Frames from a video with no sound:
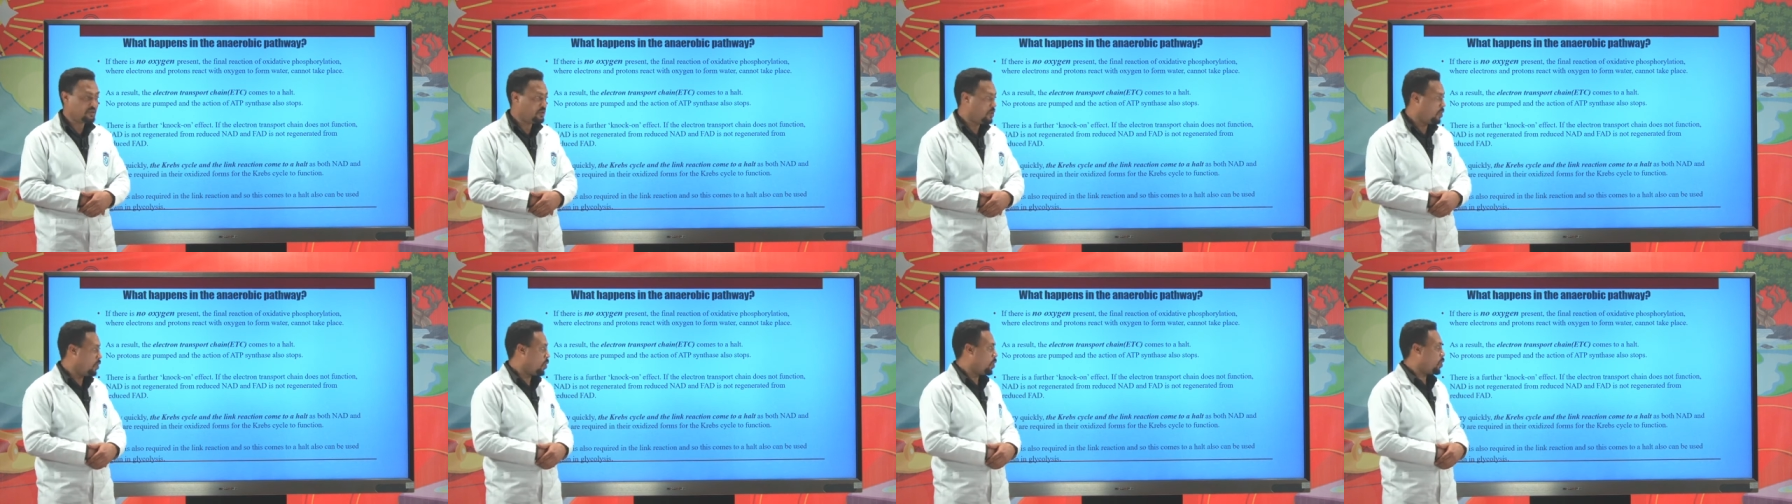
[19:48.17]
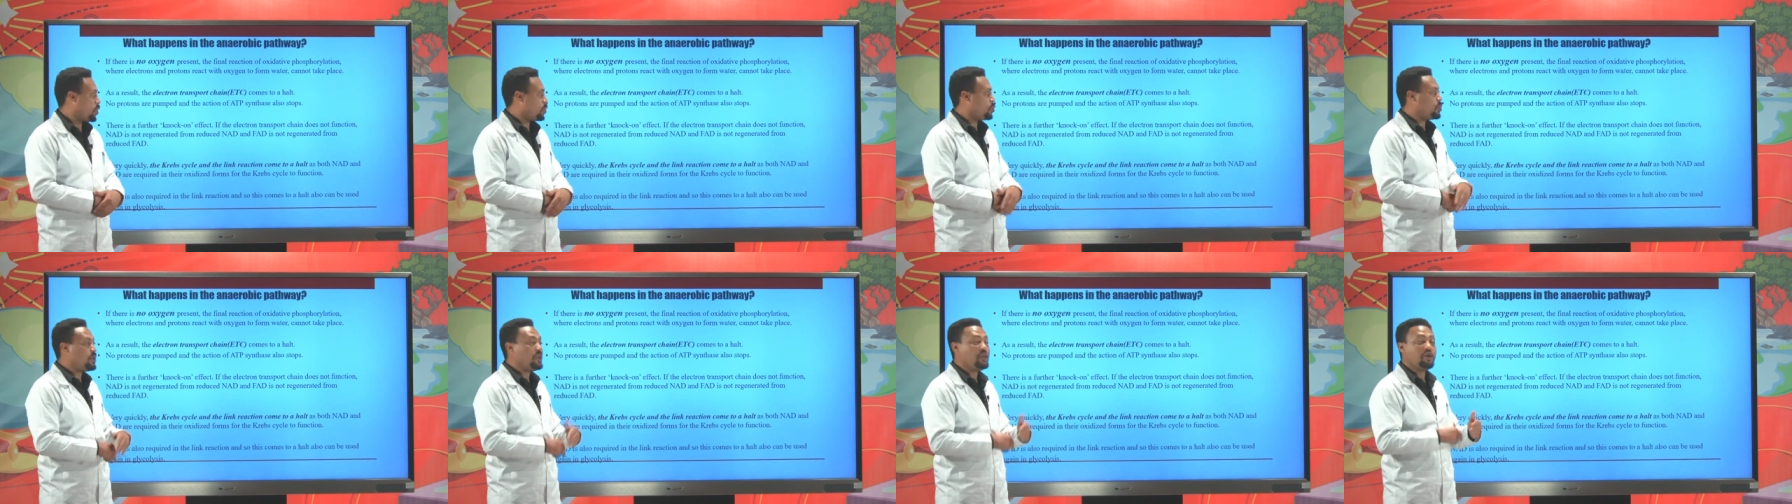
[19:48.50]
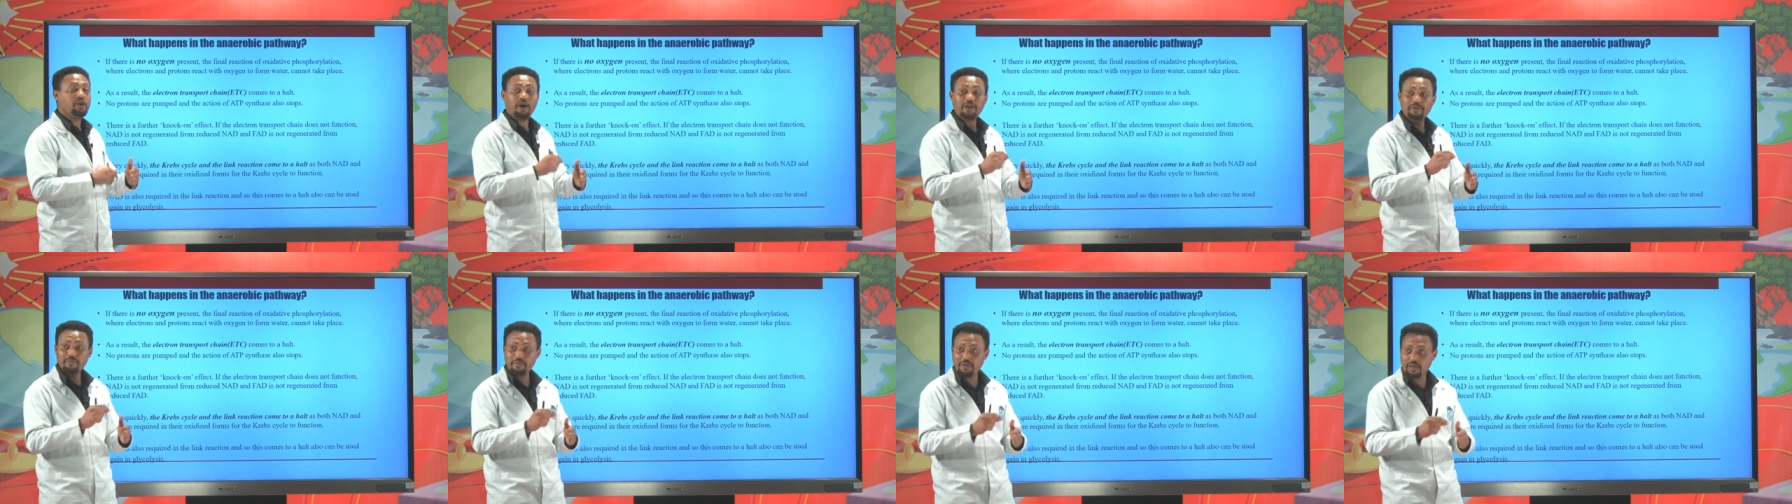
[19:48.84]
or will
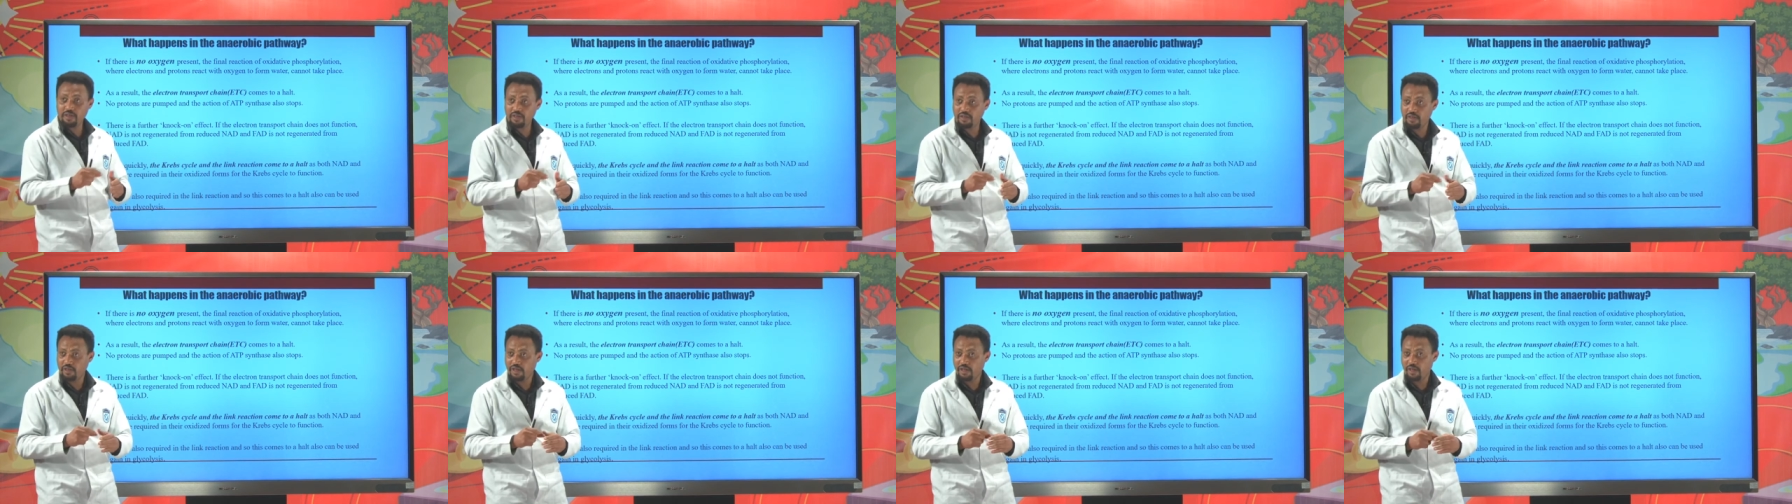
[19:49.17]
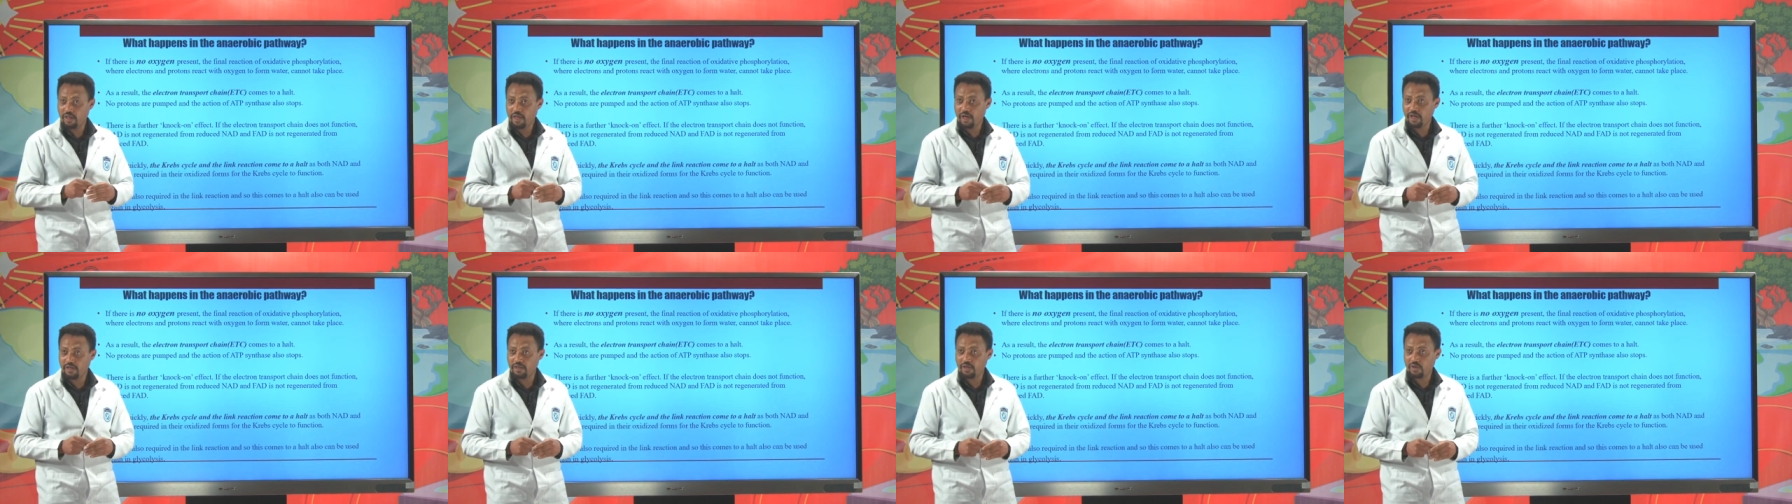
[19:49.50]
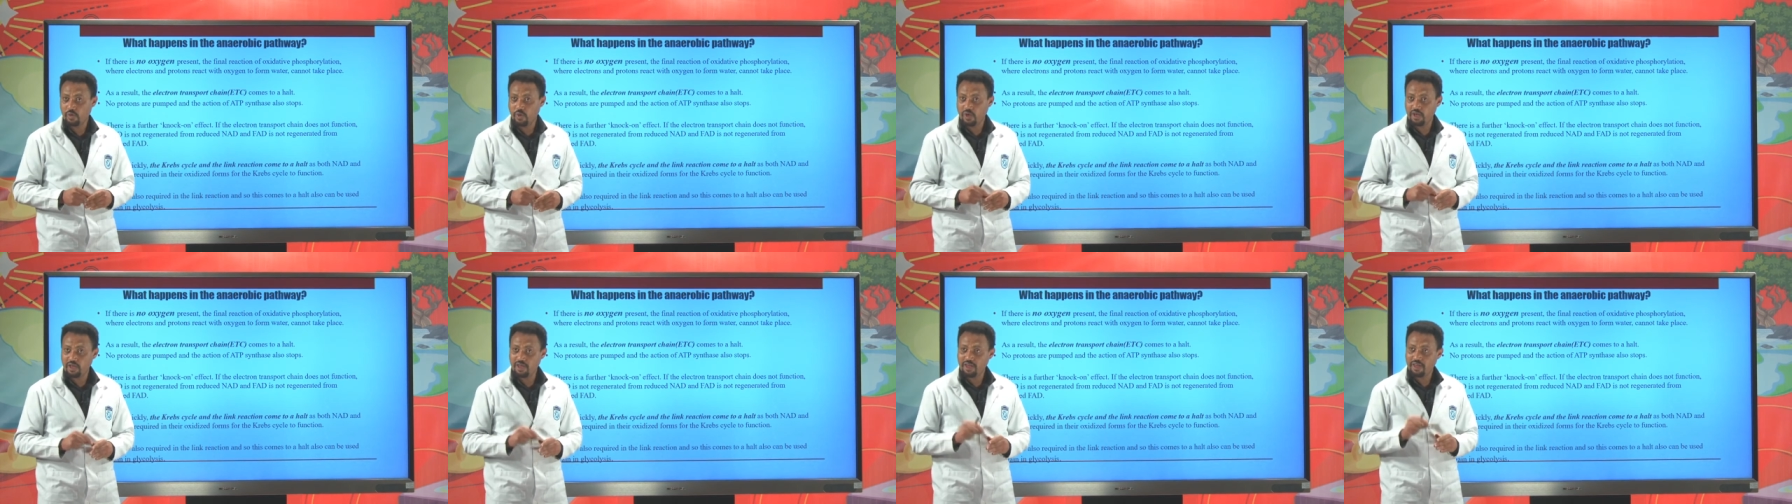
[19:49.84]
not be
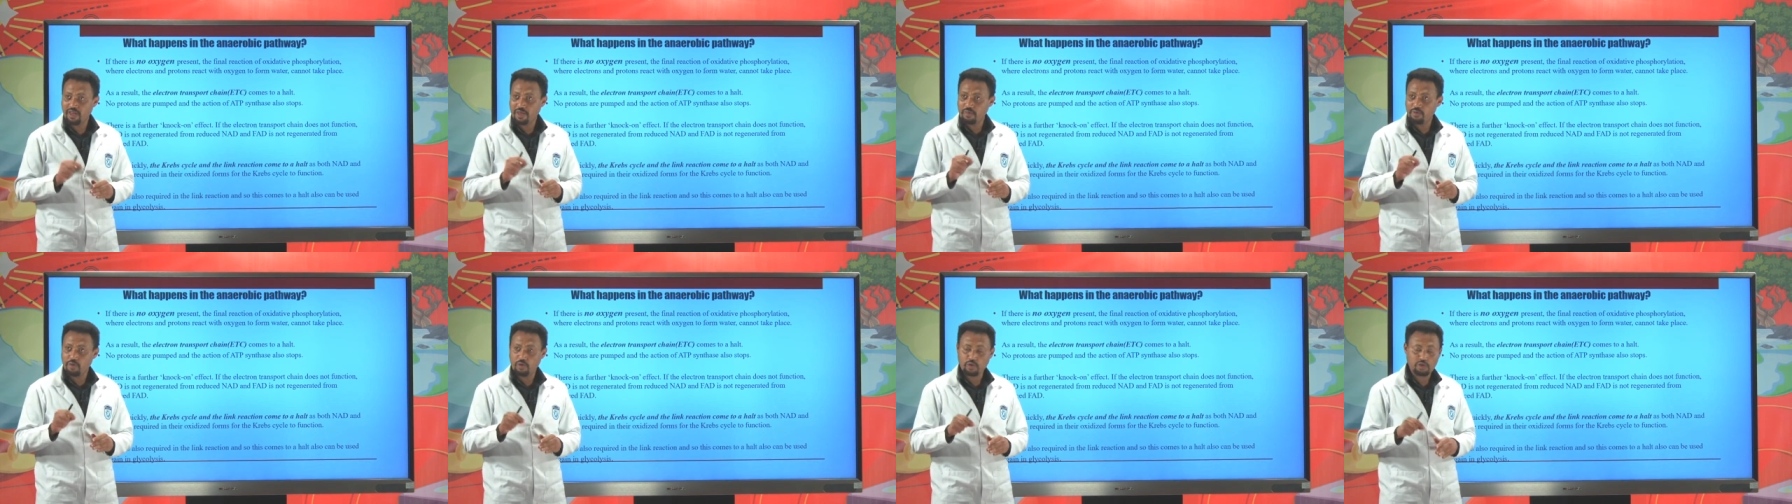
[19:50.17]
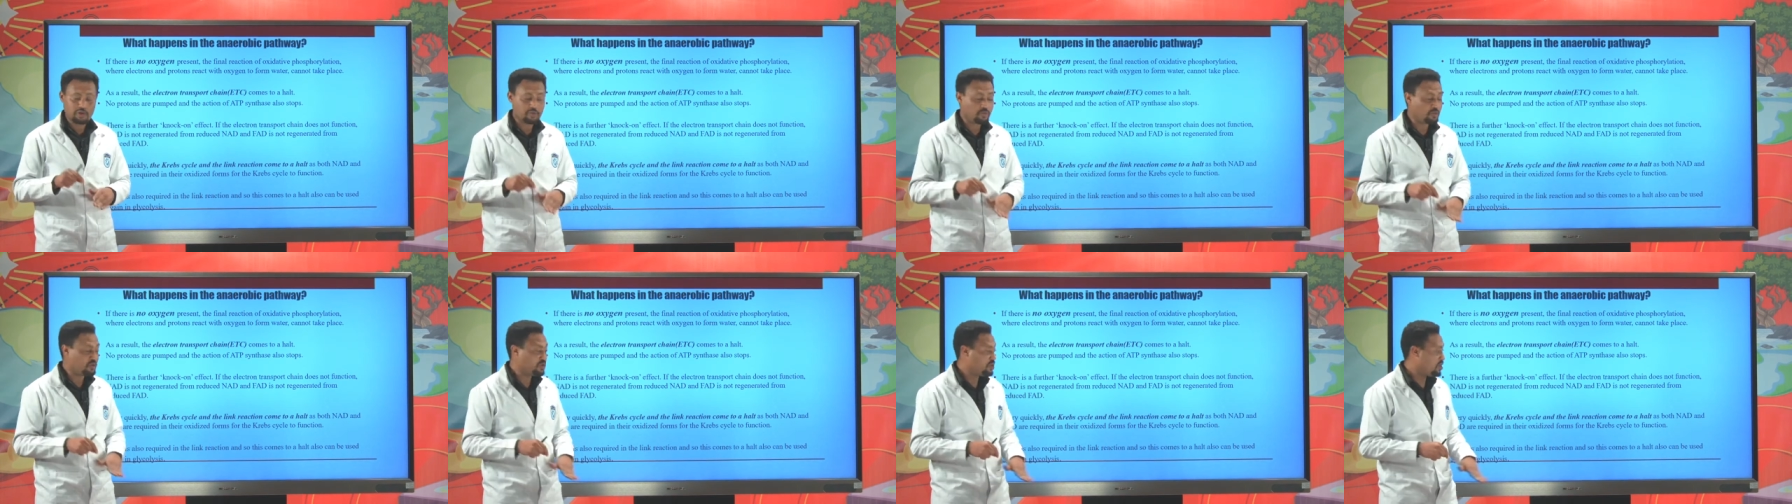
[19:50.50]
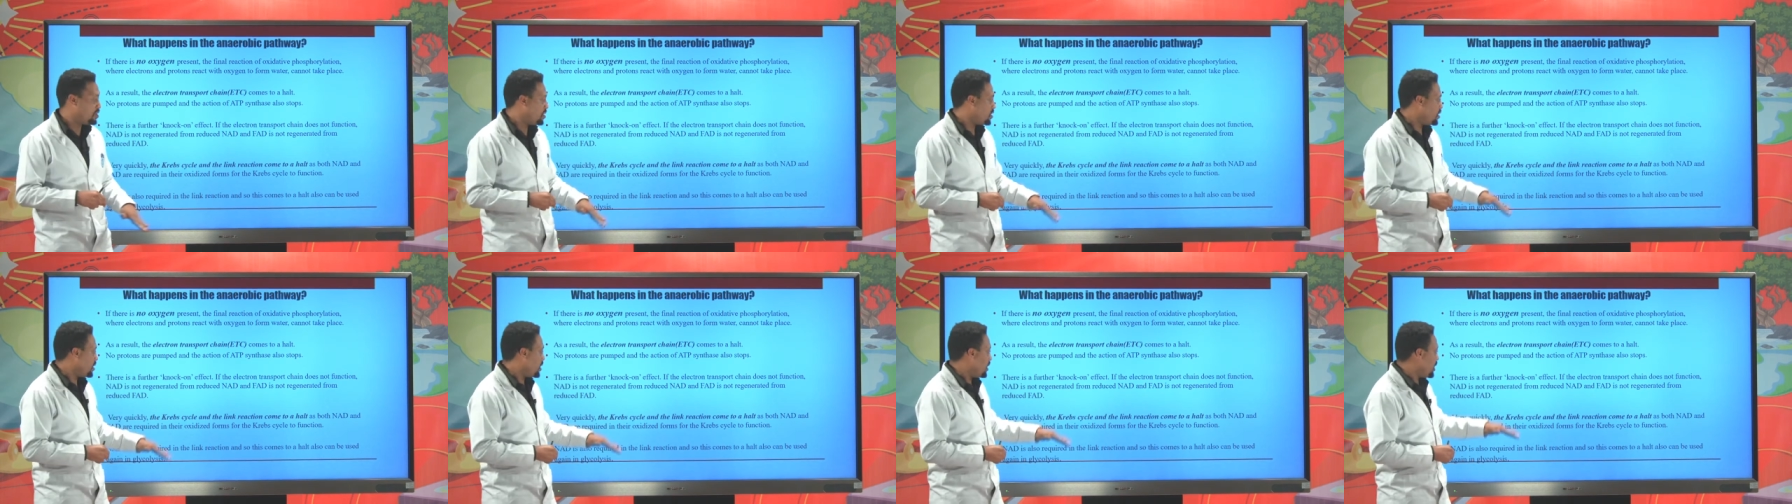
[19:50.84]
undergoing
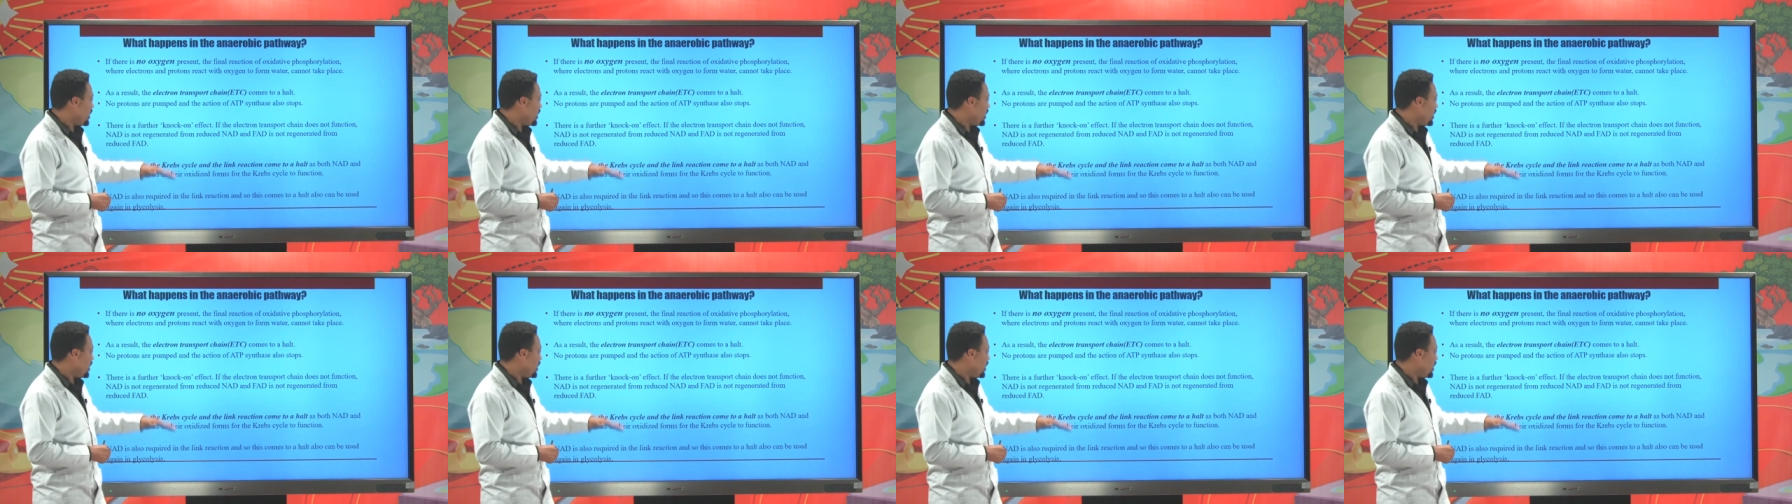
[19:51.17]
chemiosmosis.